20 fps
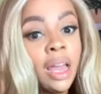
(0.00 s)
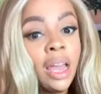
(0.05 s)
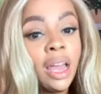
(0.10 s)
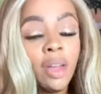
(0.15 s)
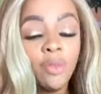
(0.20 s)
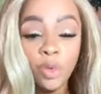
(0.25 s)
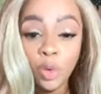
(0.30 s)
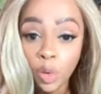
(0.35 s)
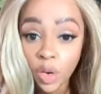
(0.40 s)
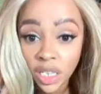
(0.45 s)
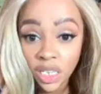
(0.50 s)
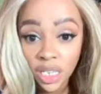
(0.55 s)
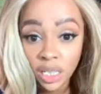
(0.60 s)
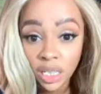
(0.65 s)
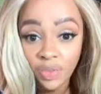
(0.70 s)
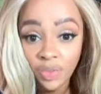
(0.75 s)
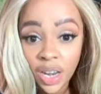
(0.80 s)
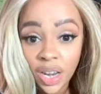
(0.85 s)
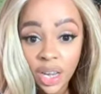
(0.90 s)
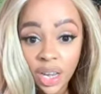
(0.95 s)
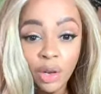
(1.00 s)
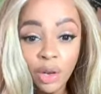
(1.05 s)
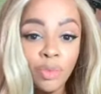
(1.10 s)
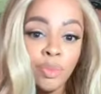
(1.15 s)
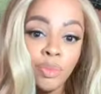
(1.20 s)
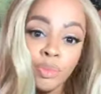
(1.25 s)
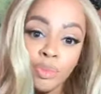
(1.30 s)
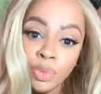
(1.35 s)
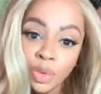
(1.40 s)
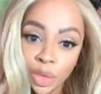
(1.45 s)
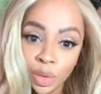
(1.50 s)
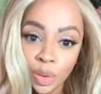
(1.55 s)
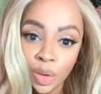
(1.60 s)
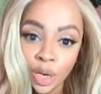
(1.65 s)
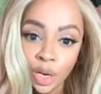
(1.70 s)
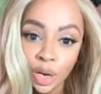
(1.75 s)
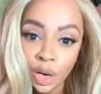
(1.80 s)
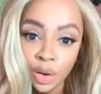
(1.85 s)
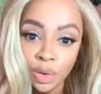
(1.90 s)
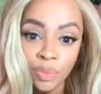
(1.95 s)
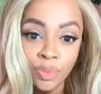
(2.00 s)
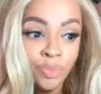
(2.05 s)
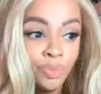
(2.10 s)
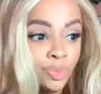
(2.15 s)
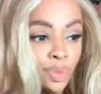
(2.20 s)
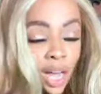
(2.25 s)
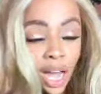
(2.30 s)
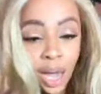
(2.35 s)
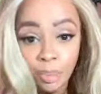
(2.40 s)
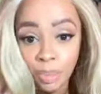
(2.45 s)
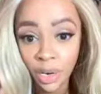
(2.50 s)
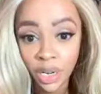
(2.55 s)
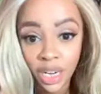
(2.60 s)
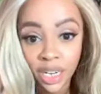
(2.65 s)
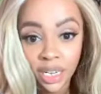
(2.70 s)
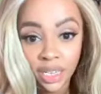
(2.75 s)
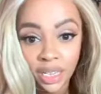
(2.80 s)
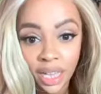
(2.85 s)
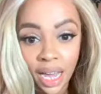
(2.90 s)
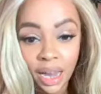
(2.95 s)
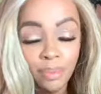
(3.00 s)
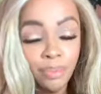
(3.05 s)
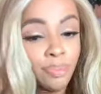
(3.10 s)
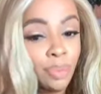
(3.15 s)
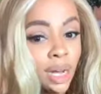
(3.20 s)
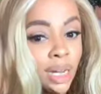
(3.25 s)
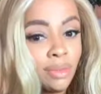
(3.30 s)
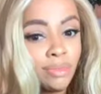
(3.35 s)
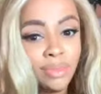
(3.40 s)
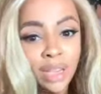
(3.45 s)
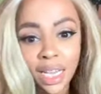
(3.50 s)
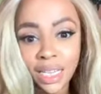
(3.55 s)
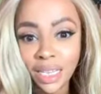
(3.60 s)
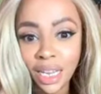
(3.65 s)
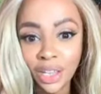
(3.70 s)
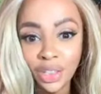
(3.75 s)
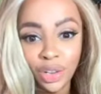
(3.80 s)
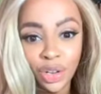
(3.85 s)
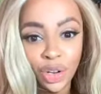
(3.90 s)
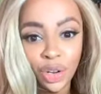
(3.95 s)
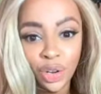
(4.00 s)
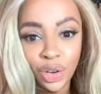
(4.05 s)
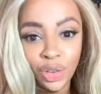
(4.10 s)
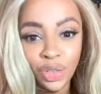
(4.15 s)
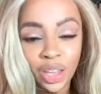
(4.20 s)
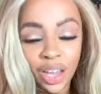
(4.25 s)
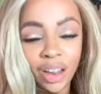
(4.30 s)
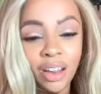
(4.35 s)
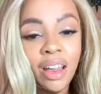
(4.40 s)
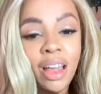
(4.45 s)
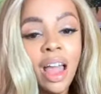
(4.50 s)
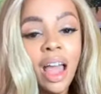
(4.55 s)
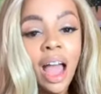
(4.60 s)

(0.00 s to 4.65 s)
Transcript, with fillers: If you would have seen the video, you would have known I predicted that, but that's neither here nor there.